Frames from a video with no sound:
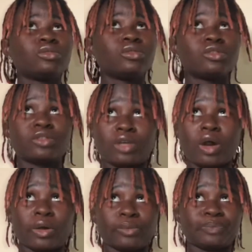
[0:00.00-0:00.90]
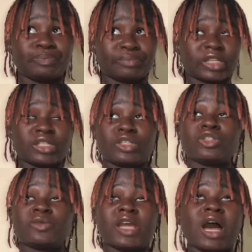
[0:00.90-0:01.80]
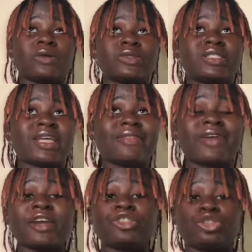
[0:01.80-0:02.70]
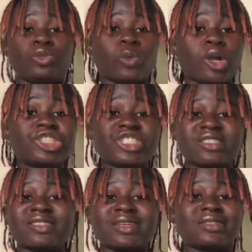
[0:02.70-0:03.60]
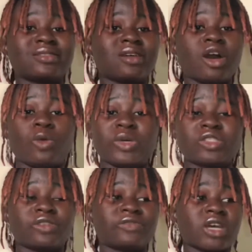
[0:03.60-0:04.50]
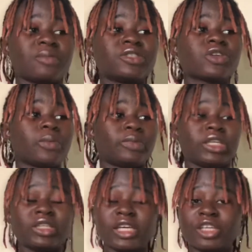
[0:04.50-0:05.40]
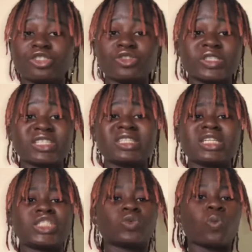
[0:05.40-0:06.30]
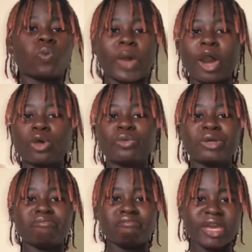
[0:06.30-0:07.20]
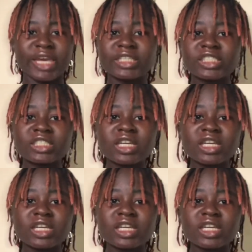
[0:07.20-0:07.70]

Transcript: So, excuse me, I would say that you should watch it. It's not a waste of time. It's completely interesting. It's well remade.